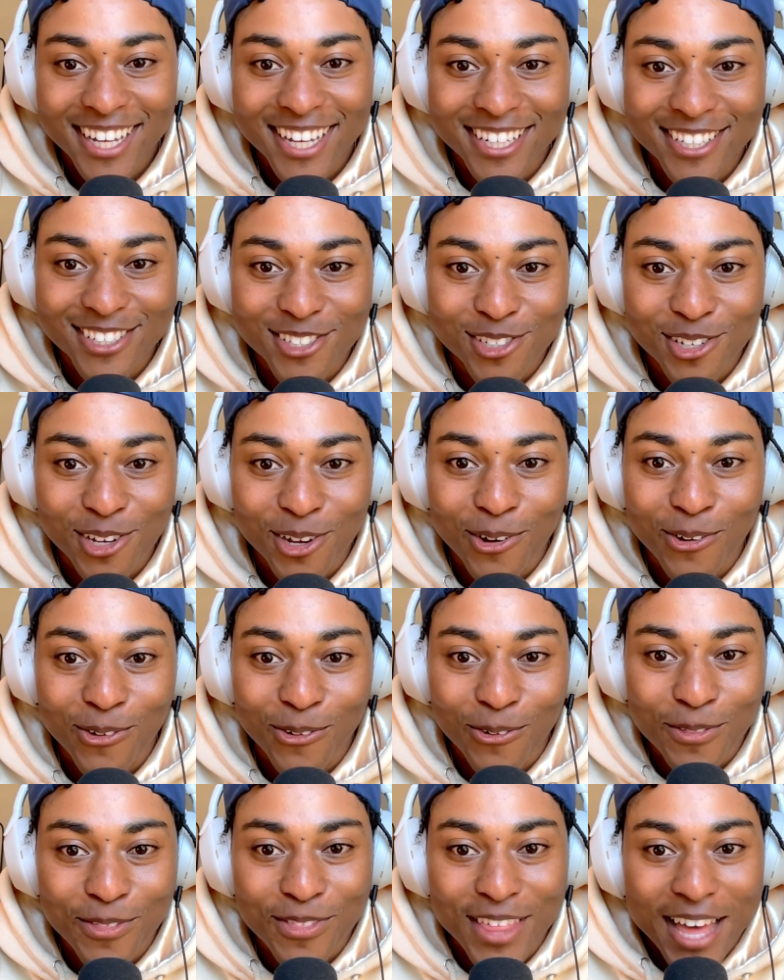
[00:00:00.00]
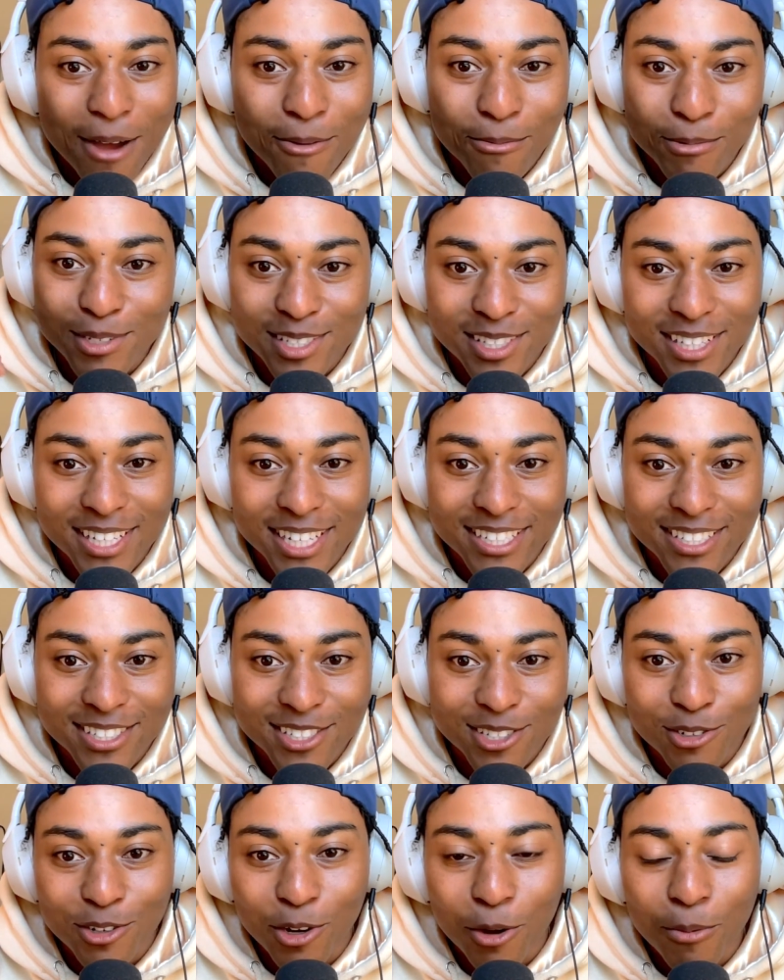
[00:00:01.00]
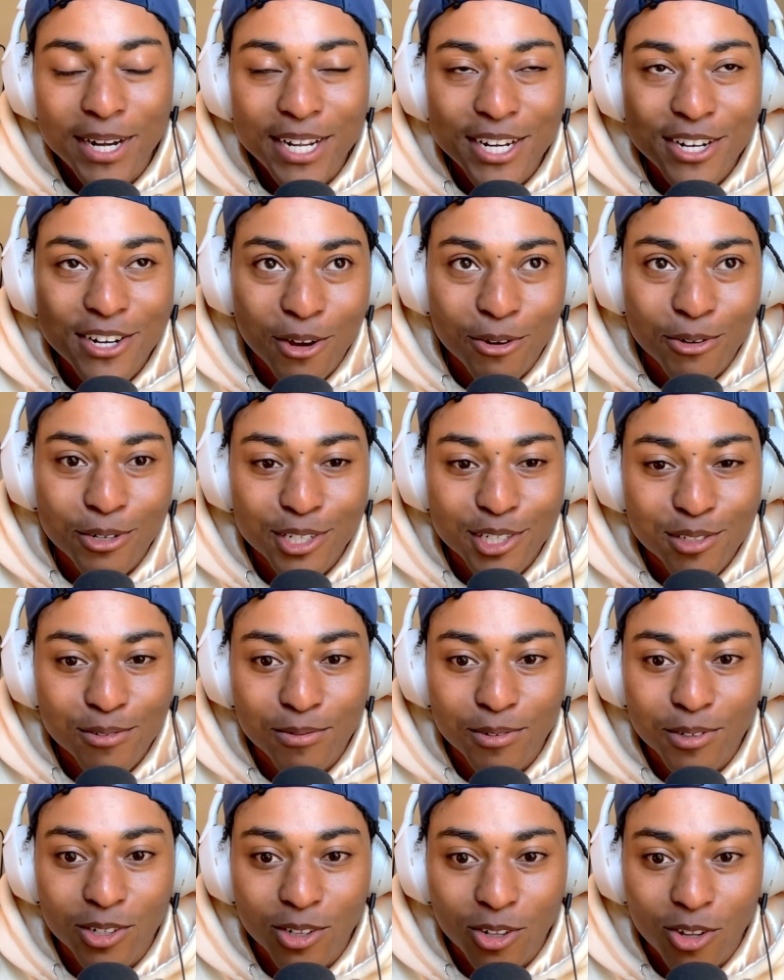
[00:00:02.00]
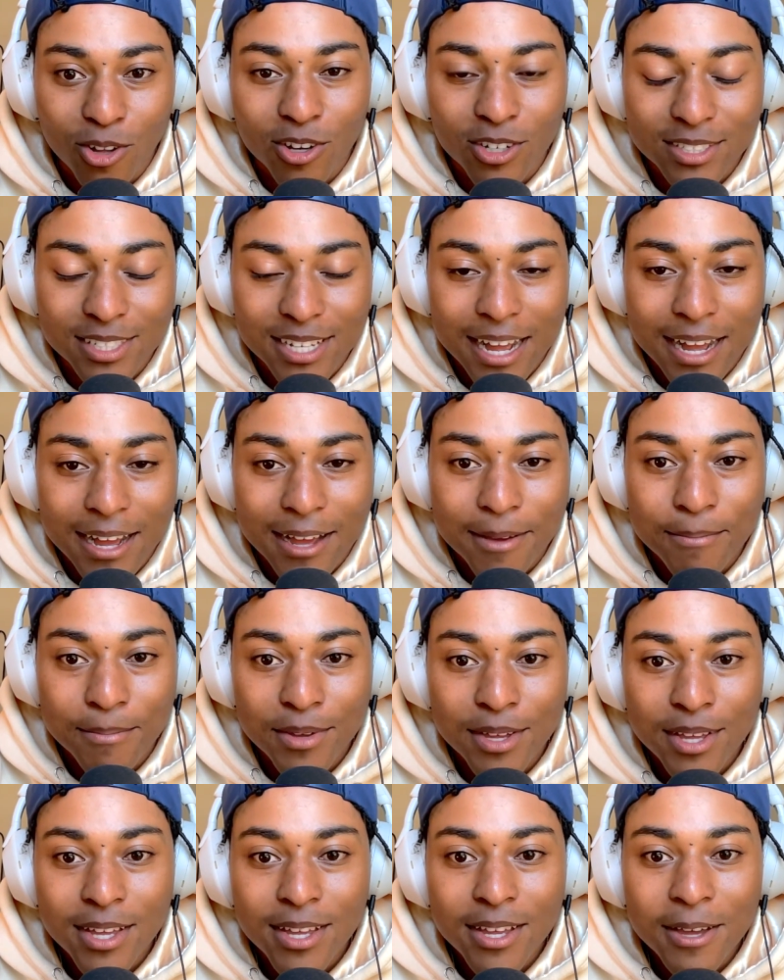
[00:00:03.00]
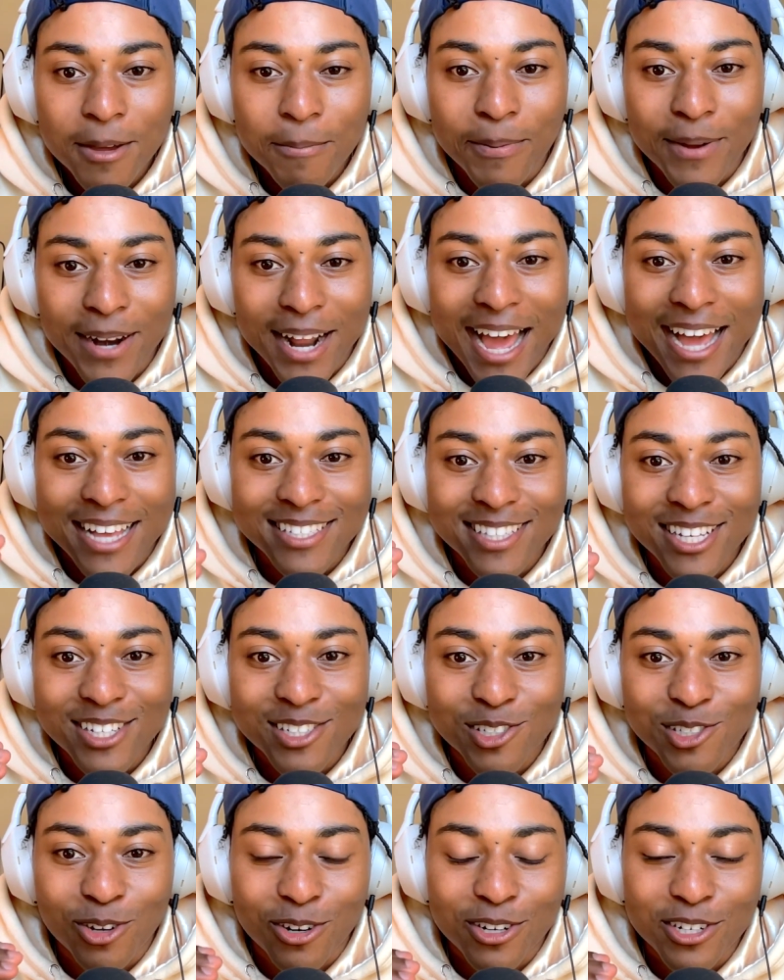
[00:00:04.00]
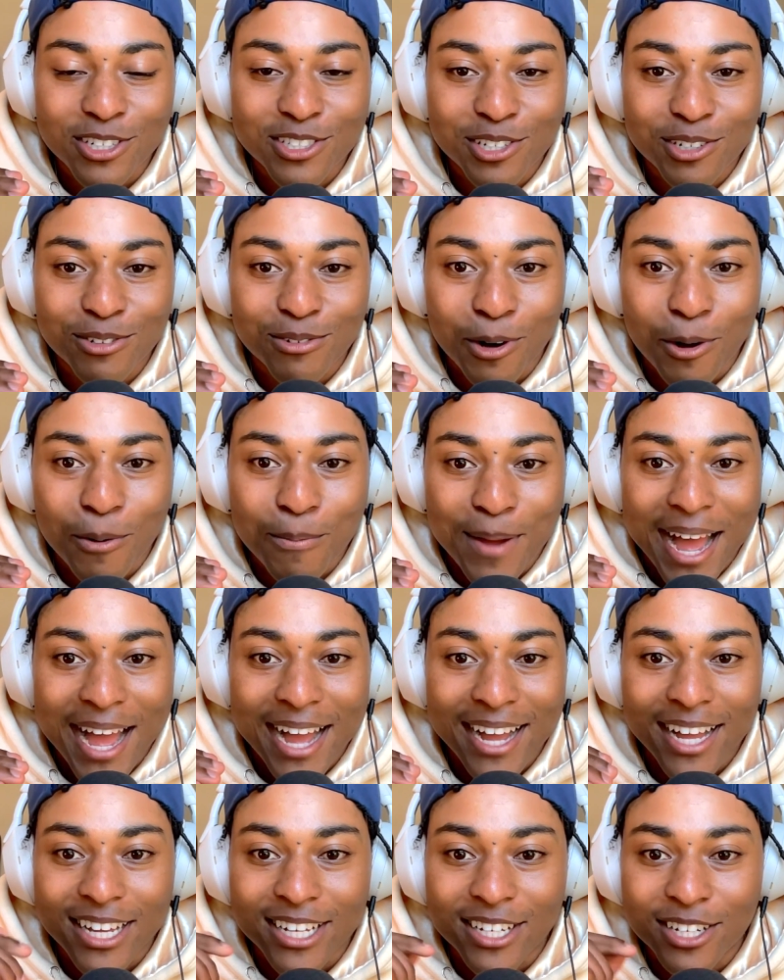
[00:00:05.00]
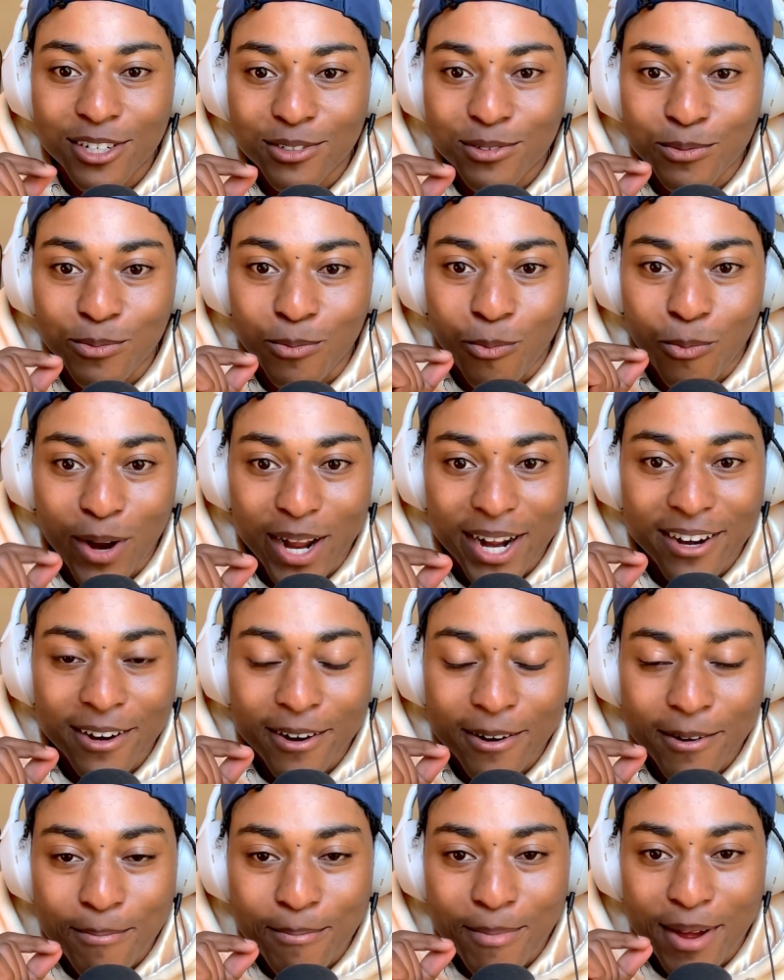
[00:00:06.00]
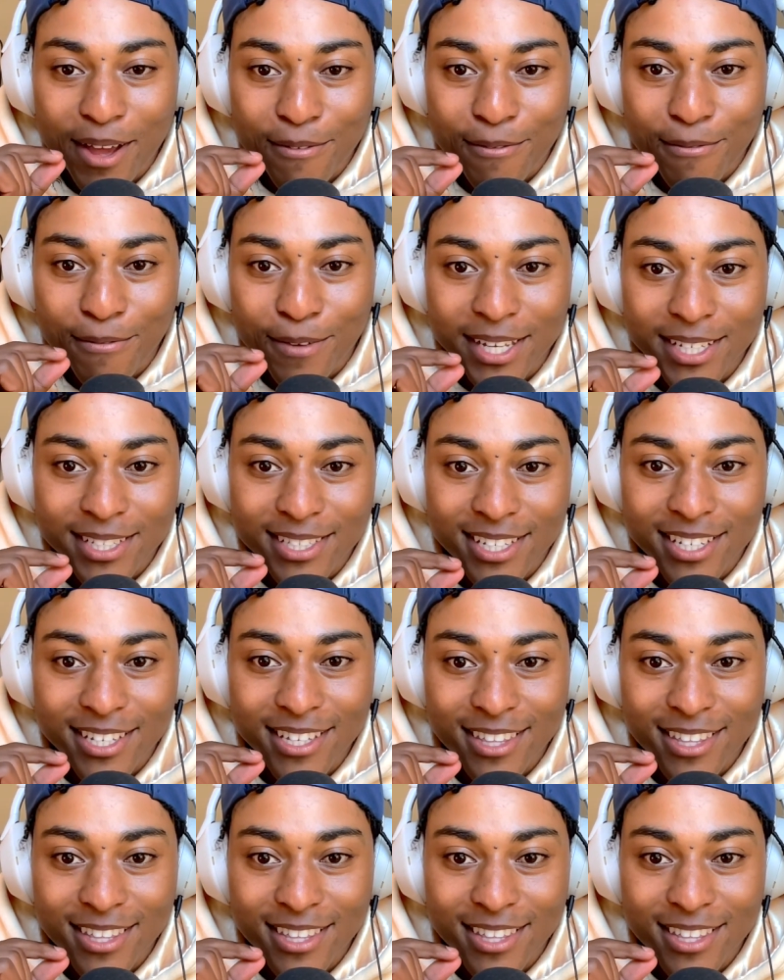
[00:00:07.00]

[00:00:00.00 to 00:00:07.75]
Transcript: And so that was lit. So nobody noticed for a long time. But as they started to grow back, I couldn't wear my fake teeth